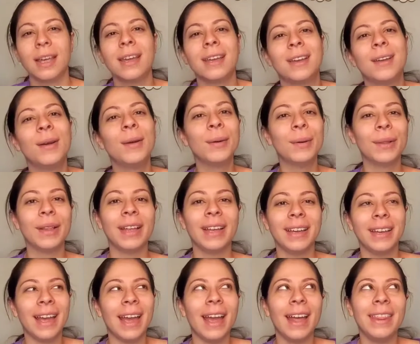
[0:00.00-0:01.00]
Like,
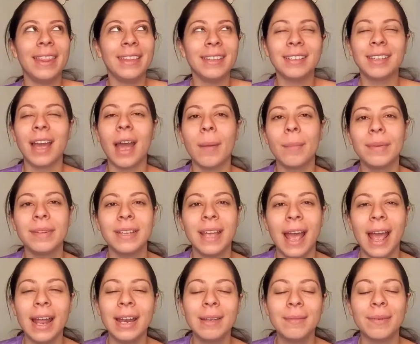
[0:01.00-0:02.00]
like this could happen
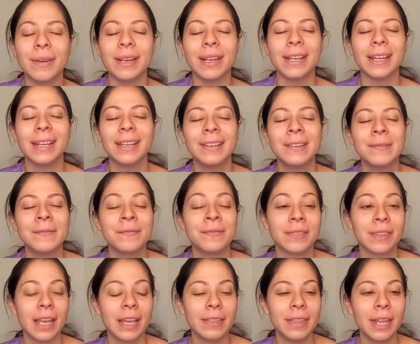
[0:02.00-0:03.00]
to anybody.
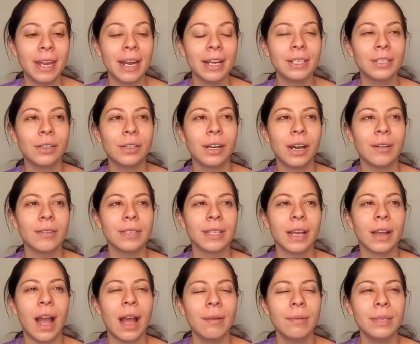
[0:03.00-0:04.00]
And then I told her, I was
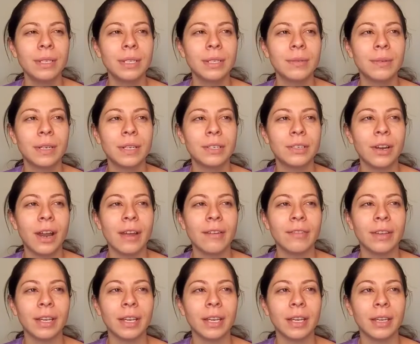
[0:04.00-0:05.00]
like, I was the one
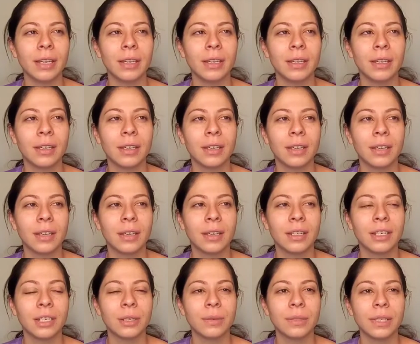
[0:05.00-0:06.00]
driving it.
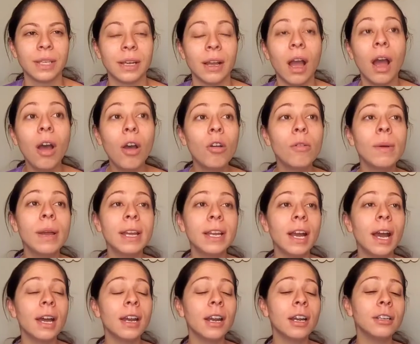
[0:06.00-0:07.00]
And she was like, oh
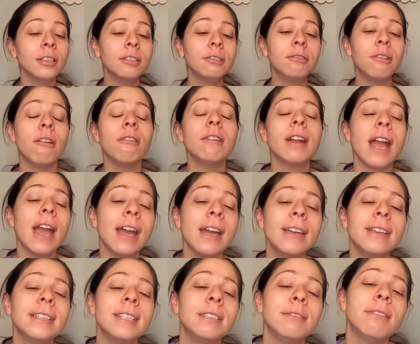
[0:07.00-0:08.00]
my God, are you
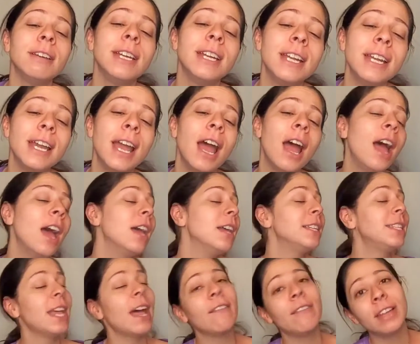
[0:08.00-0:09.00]
okay, sweetie?
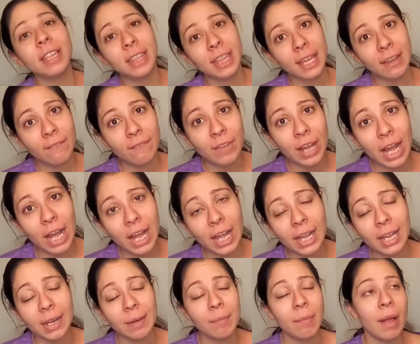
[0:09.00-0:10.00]
Is everything
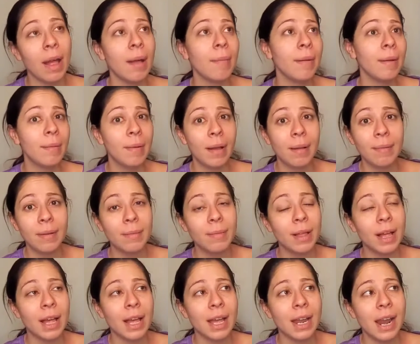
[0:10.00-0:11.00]
fine? Blah, blah, blah,
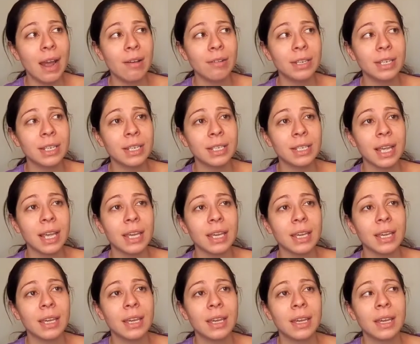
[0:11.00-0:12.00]
blah, blah. And I was just
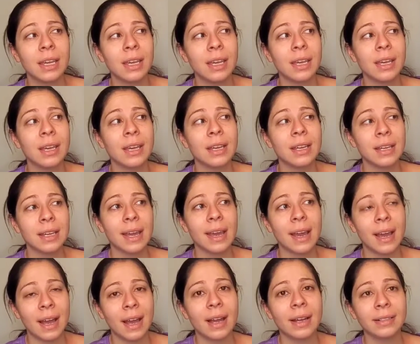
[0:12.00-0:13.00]
like,
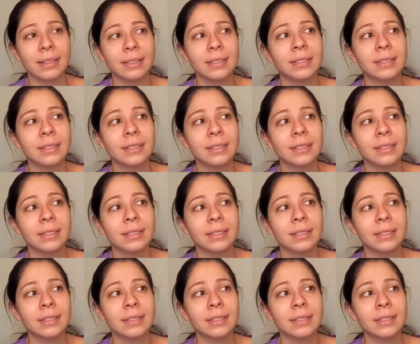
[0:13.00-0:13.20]
yeah.